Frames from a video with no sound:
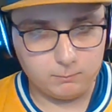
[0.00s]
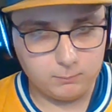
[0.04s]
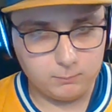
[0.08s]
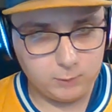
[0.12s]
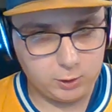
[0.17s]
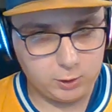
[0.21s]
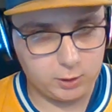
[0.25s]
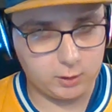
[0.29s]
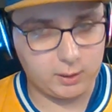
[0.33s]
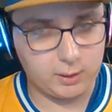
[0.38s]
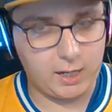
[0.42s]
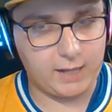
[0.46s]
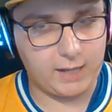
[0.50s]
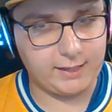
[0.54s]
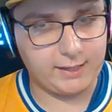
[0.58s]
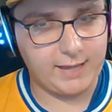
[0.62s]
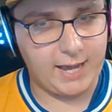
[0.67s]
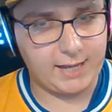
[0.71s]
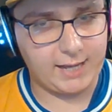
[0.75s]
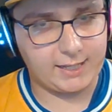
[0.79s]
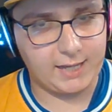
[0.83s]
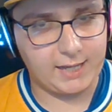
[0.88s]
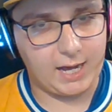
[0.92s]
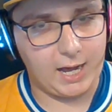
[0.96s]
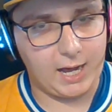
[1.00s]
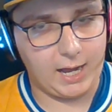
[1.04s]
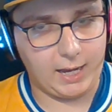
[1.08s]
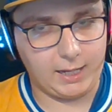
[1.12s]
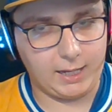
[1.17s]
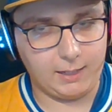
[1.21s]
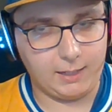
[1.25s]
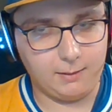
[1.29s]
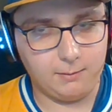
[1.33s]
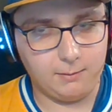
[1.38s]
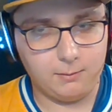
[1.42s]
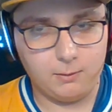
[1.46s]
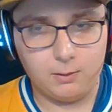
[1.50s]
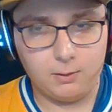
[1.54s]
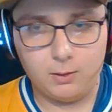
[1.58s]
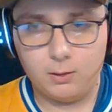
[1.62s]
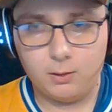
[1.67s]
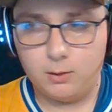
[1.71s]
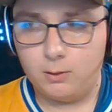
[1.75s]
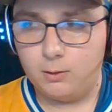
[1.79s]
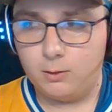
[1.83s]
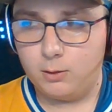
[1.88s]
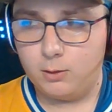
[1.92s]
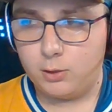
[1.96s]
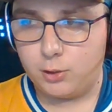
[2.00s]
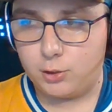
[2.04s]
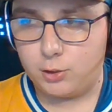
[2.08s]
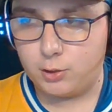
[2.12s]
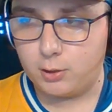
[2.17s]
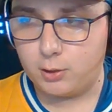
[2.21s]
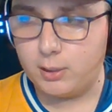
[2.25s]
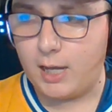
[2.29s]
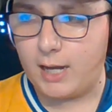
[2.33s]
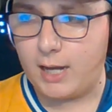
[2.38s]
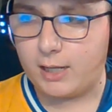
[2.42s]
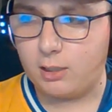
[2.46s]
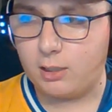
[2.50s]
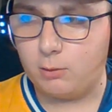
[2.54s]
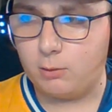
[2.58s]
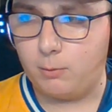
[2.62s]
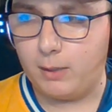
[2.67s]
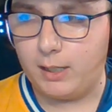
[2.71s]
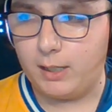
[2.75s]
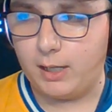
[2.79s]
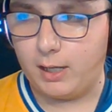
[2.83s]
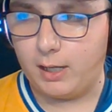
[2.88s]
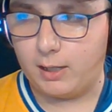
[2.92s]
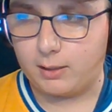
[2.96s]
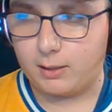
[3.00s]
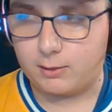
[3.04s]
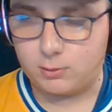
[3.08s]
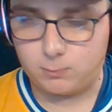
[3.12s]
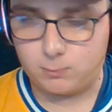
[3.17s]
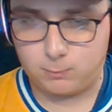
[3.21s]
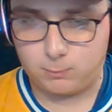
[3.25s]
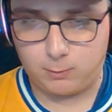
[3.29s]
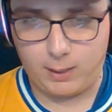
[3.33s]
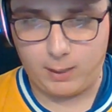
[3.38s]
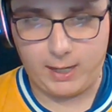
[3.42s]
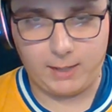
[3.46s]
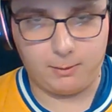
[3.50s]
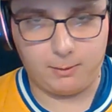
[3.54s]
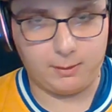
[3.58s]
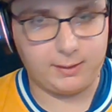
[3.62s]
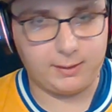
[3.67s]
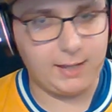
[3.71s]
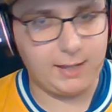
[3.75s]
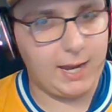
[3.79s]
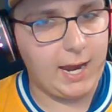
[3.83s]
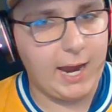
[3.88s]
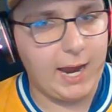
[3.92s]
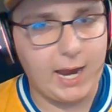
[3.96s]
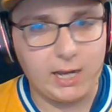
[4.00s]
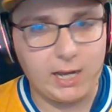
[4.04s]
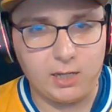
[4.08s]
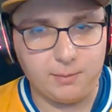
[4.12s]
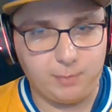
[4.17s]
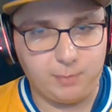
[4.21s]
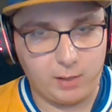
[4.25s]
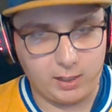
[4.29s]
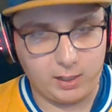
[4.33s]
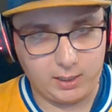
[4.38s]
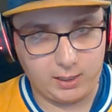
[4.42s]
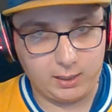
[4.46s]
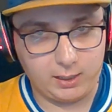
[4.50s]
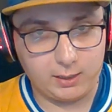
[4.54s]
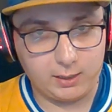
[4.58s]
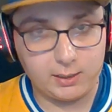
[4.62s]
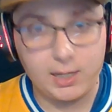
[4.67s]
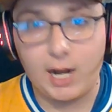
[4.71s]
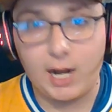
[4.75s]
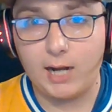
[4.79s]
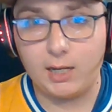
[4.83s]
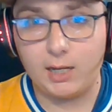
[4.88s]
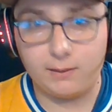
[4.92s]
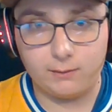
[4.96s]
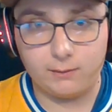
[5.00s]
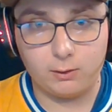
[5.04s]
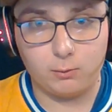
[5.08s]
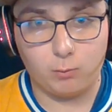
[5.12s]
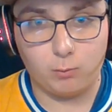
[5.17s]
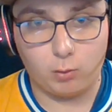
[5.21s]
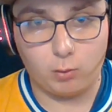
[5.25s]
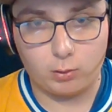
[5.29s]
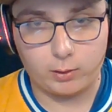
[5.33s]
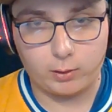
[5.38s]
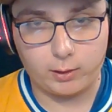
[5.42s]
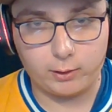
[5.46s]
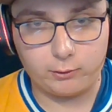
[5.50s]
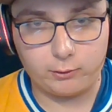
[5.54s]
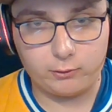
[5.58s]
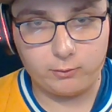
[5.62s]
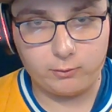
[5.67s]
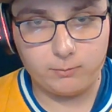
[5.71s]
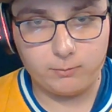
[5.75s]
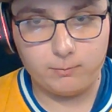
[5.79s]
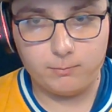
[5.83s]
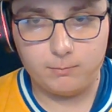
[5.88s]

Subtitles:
You're not that guy. You're not gonna win a ring with anybody, not even the Warriors.